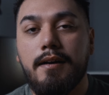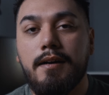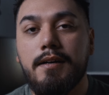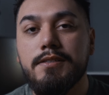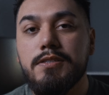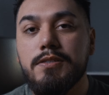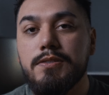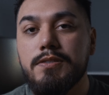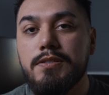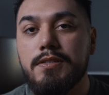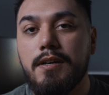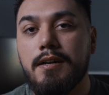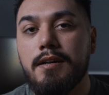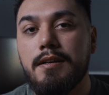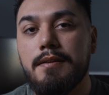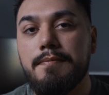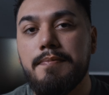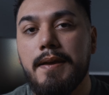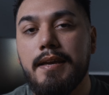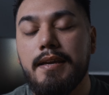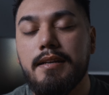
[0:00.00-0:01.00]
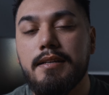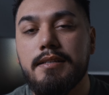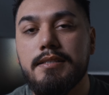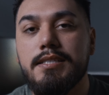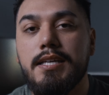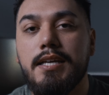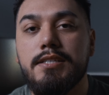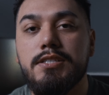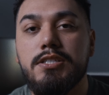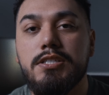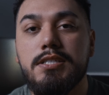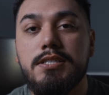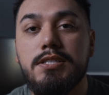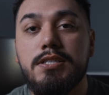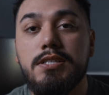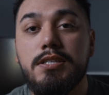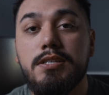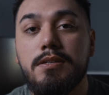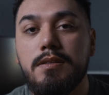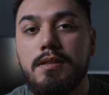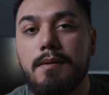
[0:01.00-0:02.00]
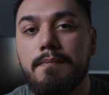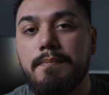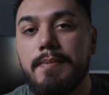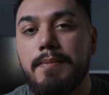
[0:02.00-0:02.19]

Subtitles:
also started paying attention to the